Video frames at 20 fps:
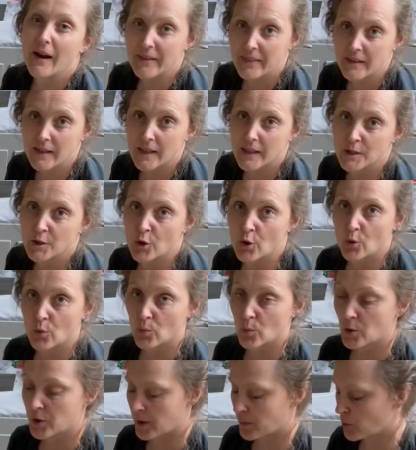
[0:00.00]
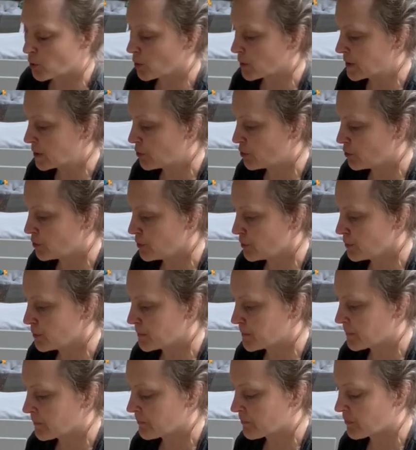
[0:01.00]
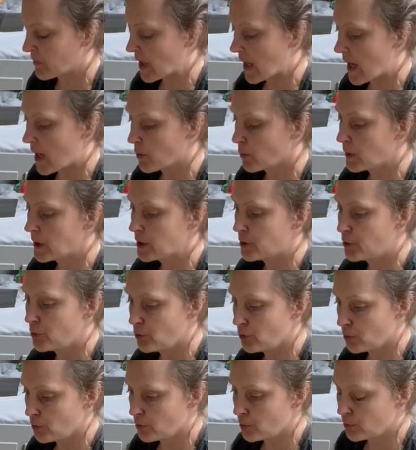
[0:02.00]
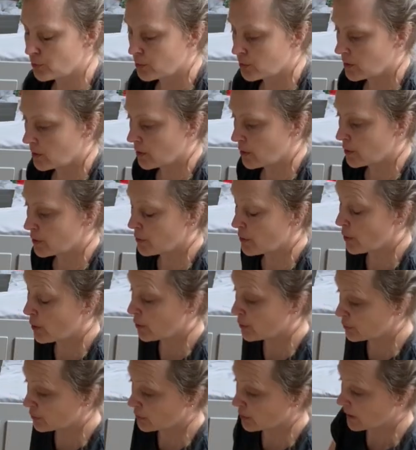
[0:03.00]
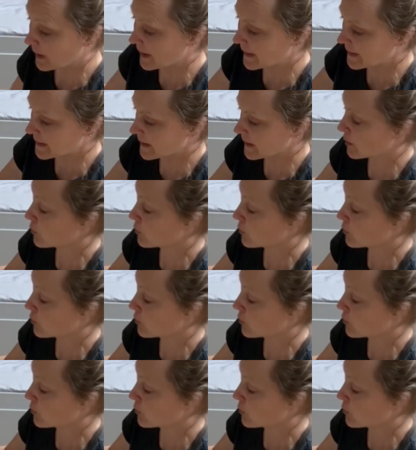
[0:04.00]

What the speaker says: think I know what I'm going to do. I will do an underlining.